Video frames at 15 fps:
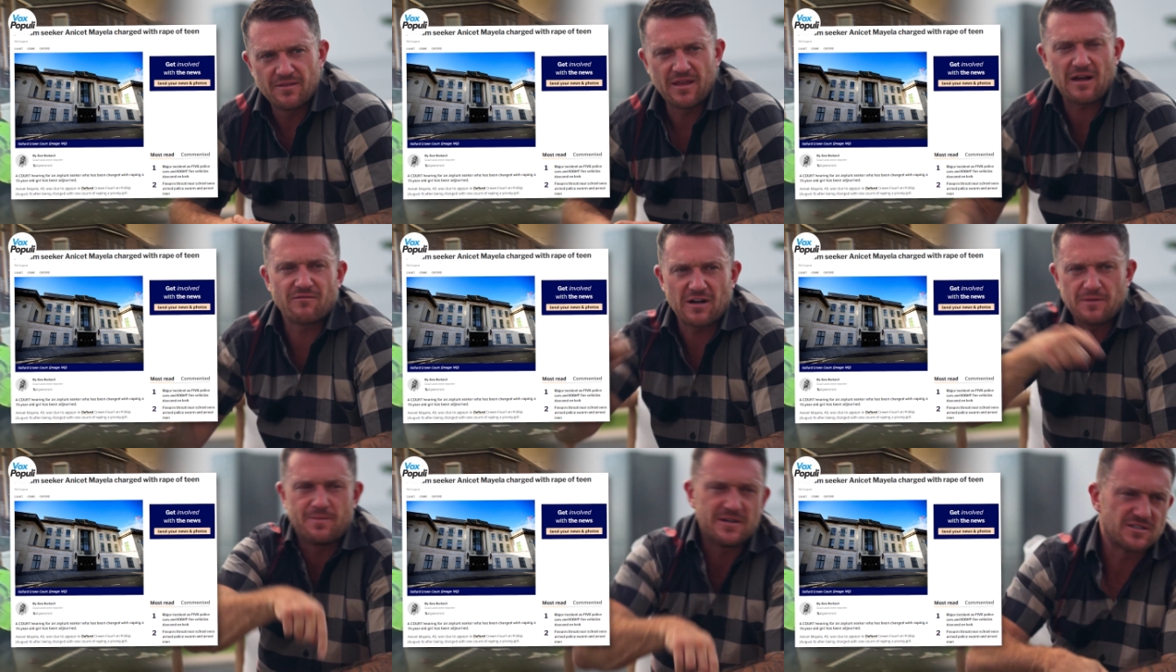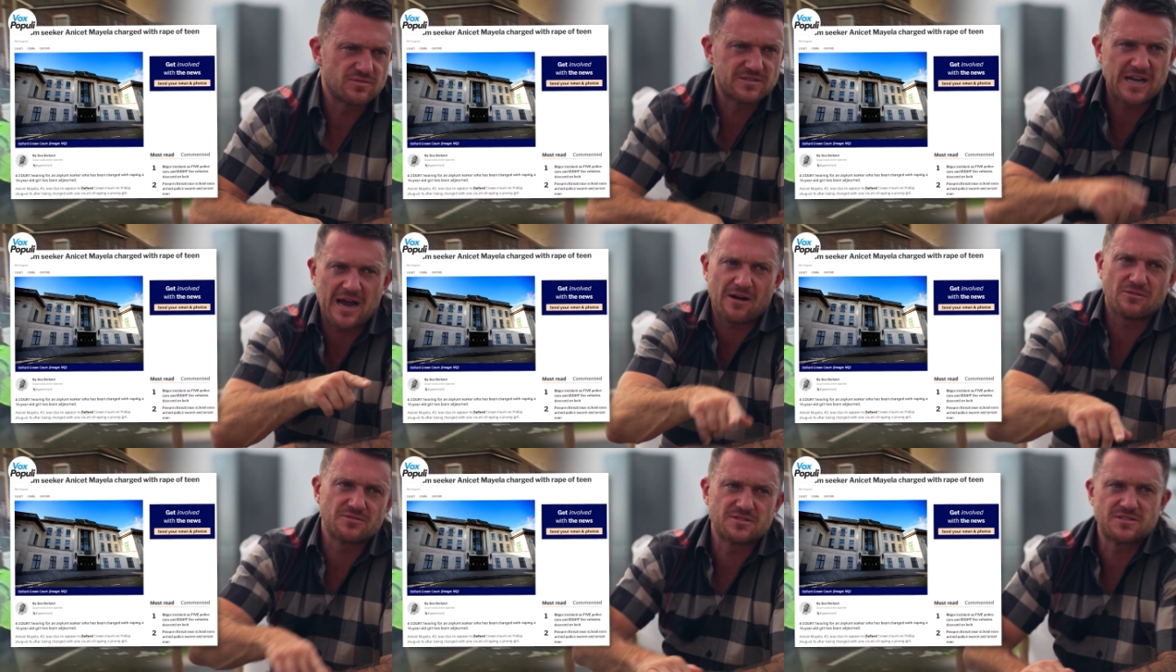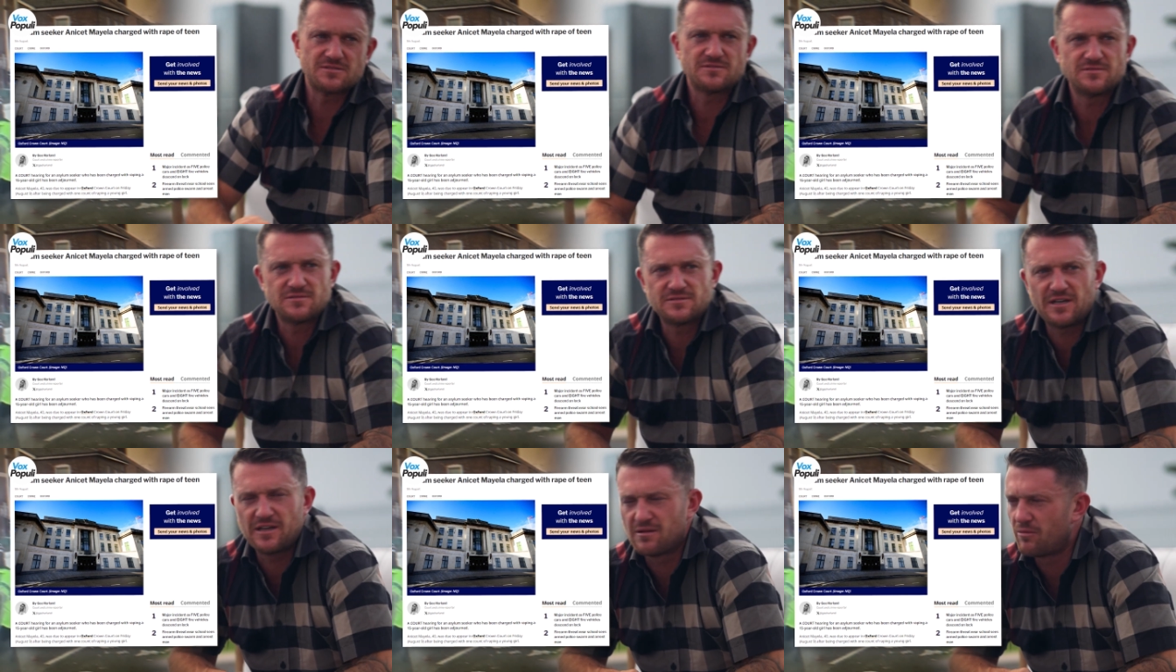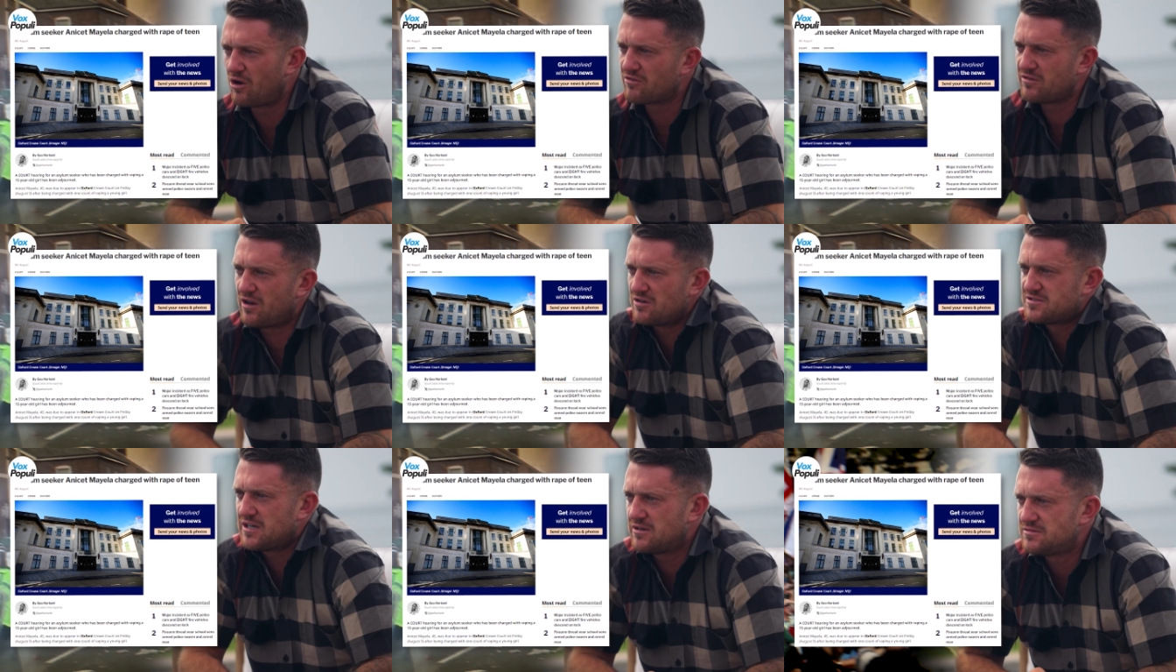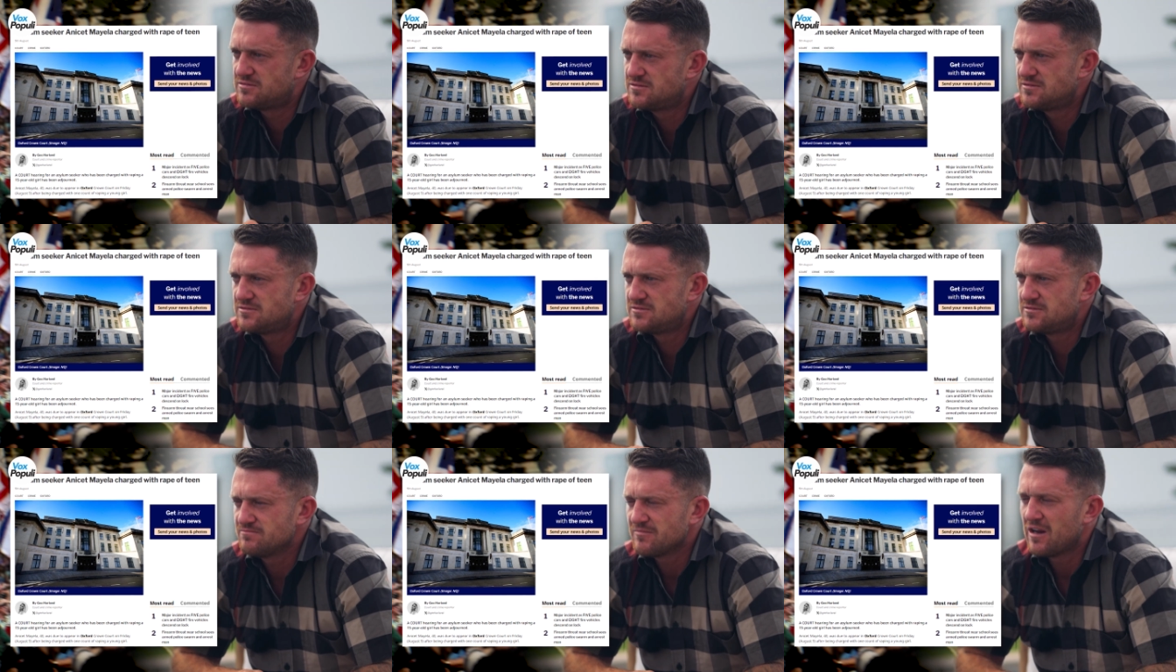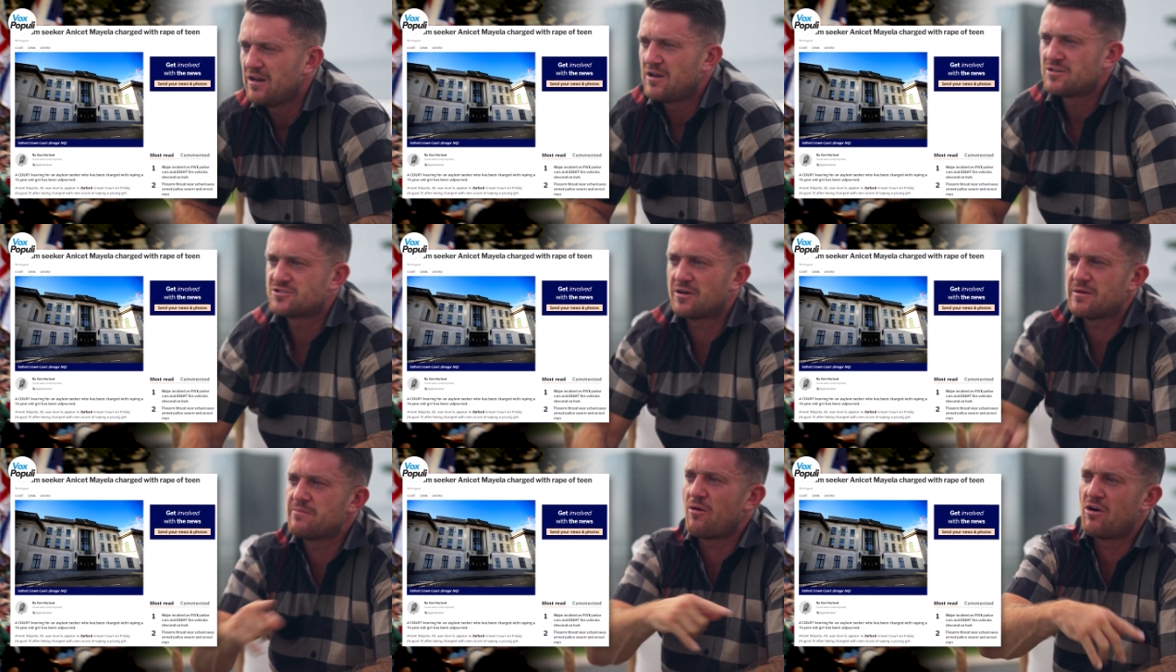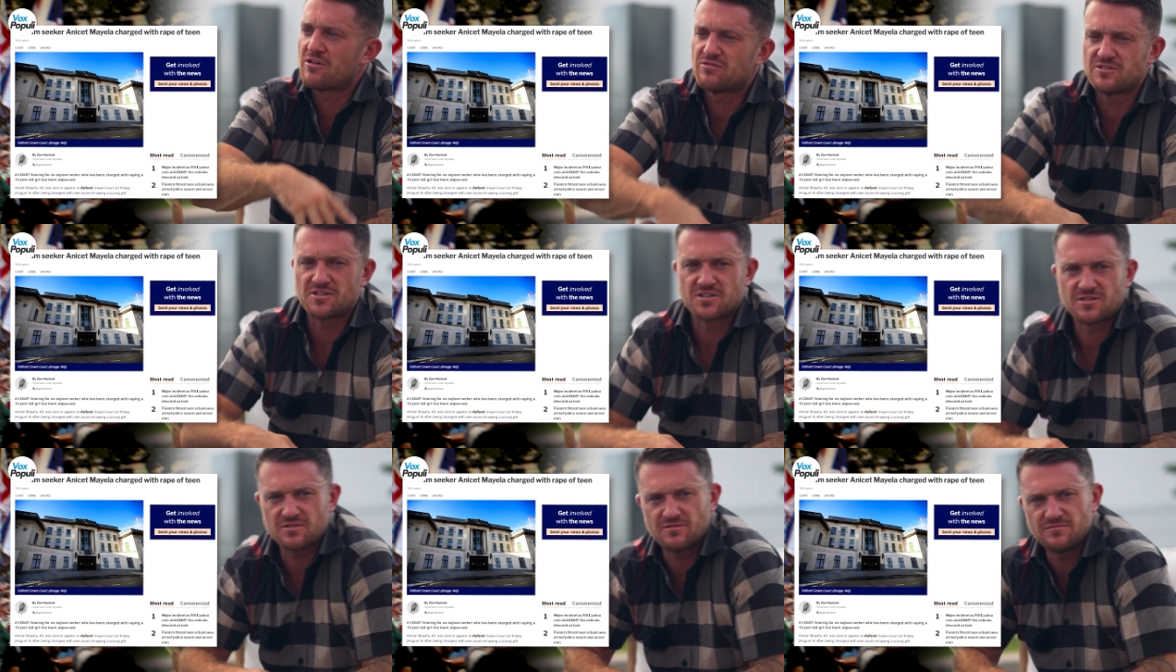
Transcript: That rapist was housed in the migrant hotel. Do you know how many migrants?